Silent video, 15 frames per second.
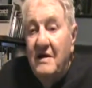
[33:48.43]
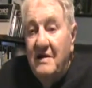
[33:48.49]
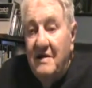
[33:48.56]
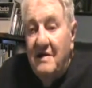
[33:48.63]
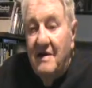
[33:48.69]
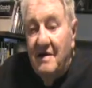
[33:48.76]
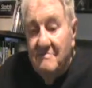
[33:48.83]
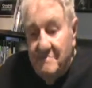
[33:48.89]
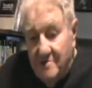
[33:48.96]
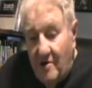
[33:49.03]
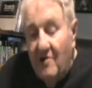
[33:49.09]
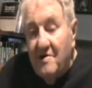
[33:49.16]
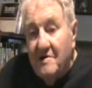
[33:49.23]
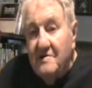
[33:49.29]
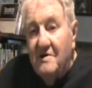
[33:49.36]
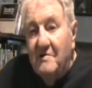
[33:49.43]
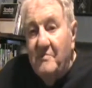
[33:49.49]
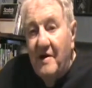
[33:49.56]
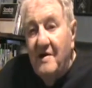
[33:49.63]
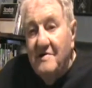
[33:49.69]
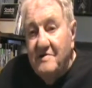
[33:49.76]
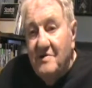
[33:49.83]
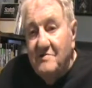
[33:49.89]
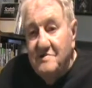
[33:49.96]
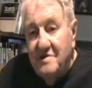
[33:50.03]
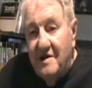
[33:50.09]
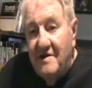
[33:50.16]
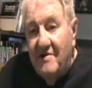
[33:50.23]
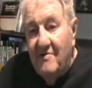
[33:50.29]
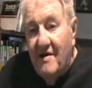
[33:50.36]
Now I'm talking to a baritone
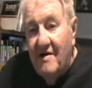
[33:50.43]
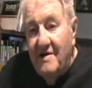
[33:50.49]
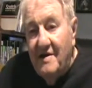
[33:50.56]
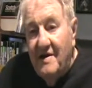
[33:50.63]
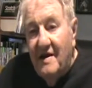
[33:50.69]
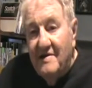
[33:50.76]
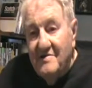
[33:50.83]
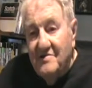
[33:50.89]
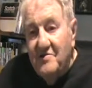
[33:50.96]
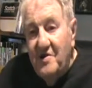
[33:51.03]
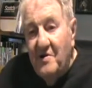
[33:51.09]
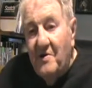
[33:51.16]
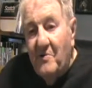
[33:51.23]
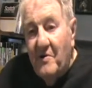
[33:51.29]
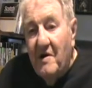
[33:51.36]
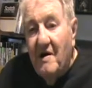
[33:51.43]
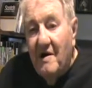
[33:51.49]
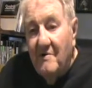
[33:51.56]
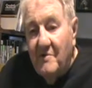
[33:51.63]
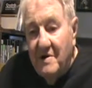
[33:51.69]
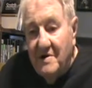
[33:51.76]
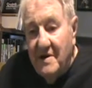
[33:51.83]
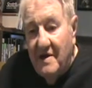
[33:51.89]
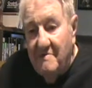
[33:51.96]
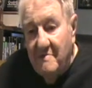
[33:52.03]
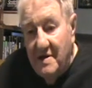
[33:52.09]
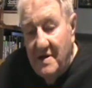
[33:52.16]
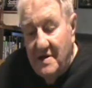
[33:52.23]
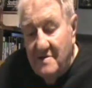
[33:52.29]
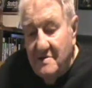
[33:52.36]
singer right now, so you're aware of what that
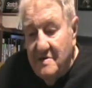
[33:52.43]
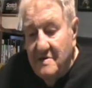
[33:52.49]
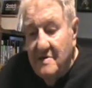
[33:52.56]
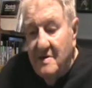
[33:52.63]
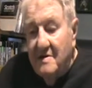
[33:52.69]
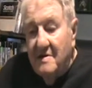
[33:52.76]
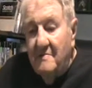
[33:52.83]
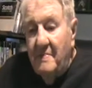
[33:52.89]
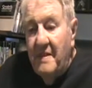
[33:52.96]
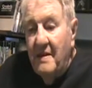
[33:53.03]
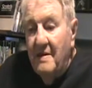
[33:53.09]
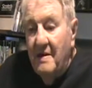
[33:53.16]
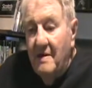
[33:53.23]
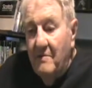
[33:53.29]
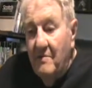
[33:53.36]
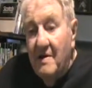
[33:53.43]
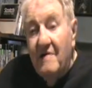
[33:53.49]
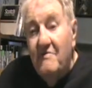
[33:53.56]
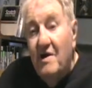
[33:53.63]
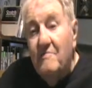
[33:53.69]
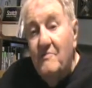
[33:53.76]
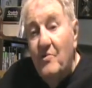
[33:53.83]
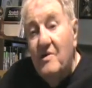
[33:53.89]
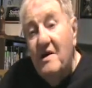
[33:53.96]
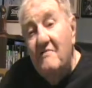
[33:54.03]
means. Whatever